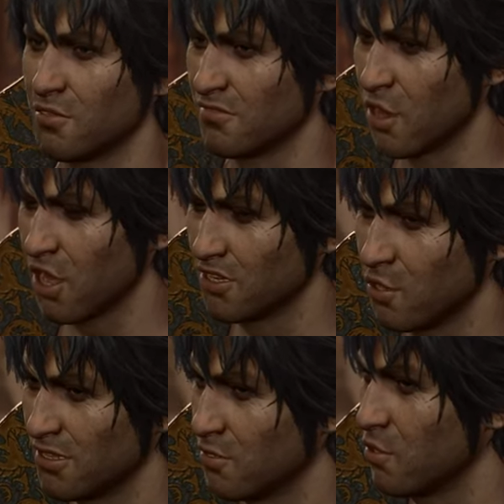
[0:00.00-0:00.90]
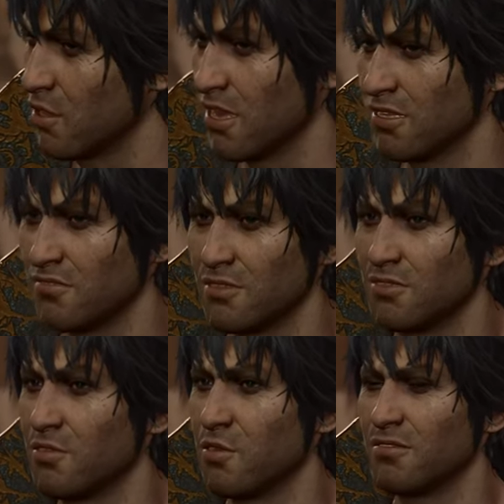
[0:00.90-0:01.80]
Your father will do whatever
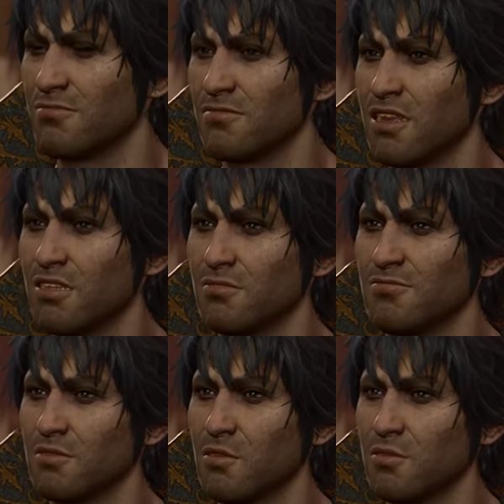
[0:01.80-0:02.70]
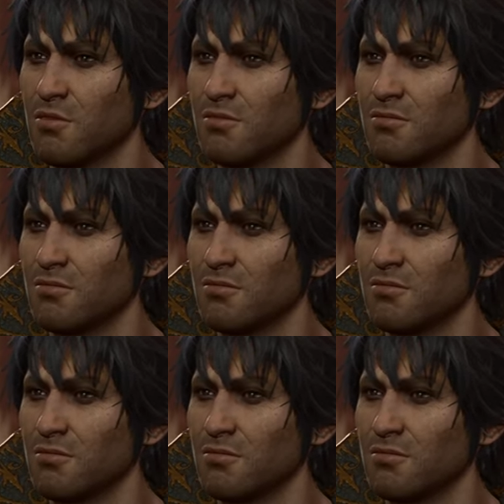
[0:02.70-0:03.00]
you command him to,